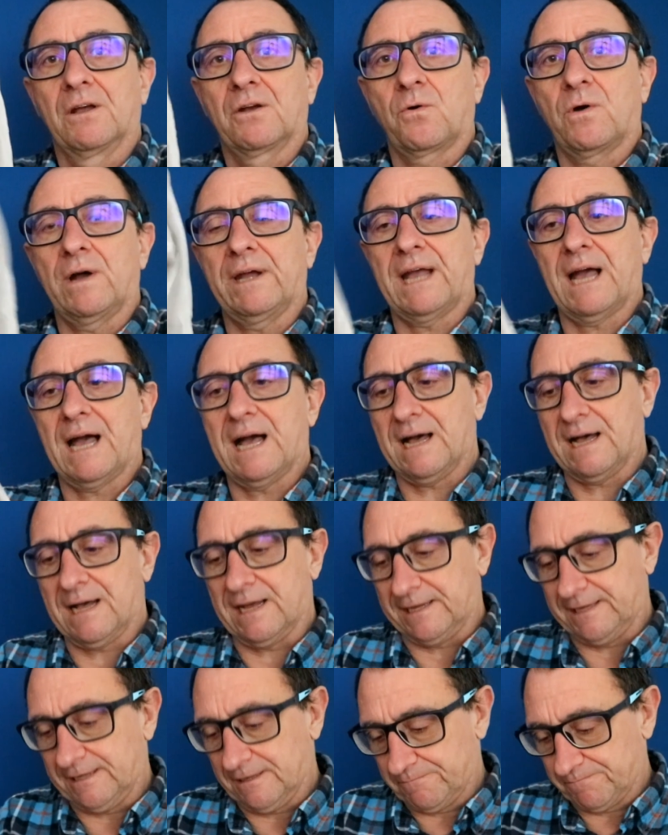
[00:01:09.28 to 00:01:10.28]
quite
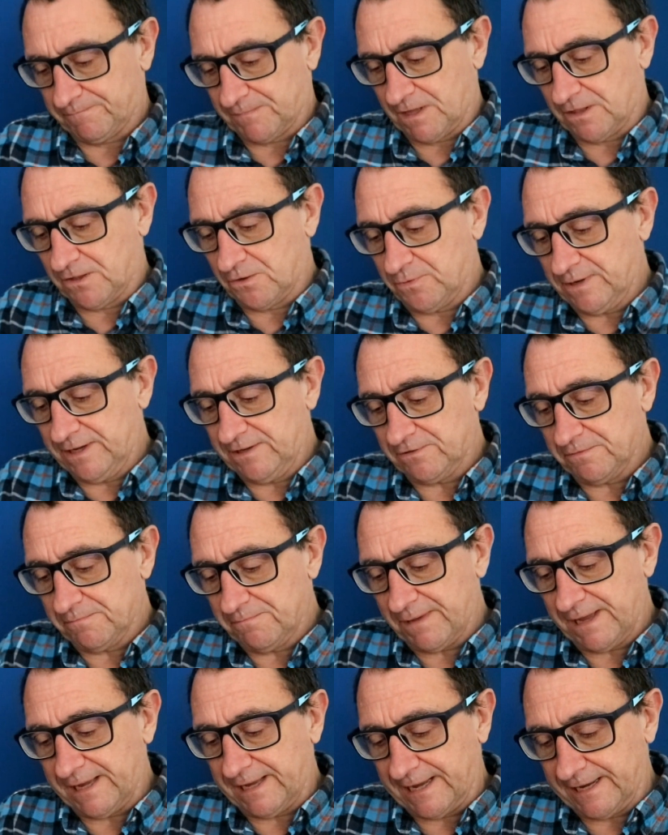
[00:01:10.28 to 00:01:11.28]
high. And the reason
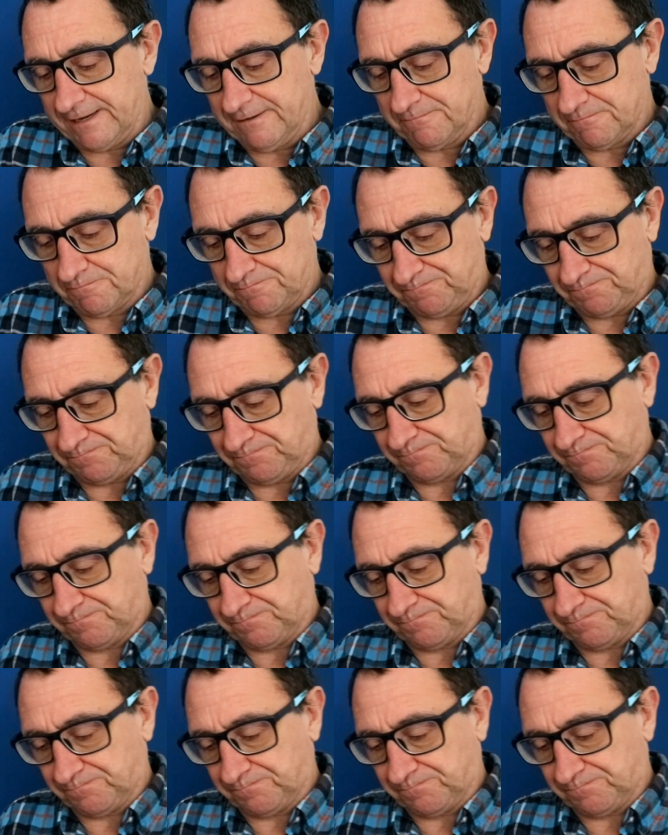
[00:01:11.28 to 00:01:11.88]
being